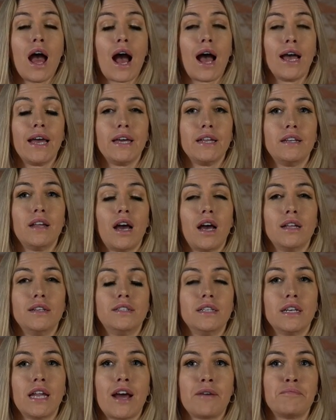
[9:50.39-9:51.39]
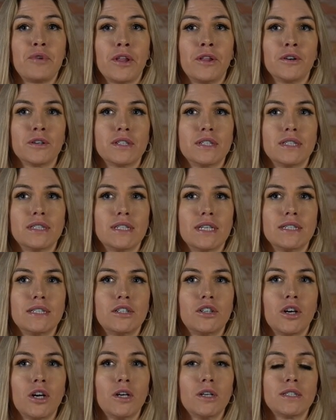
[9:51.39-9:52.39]
I, I didn't have brothers and
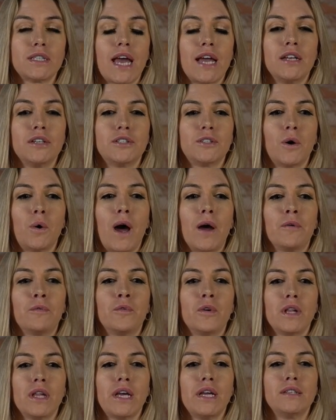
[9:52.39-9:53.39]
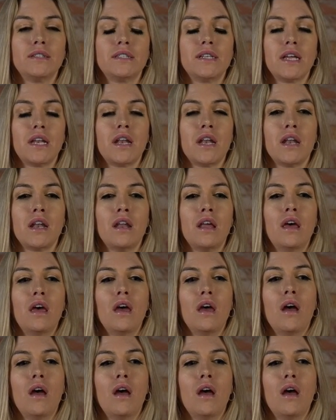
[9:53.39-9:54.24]
sisters, and so I really didn't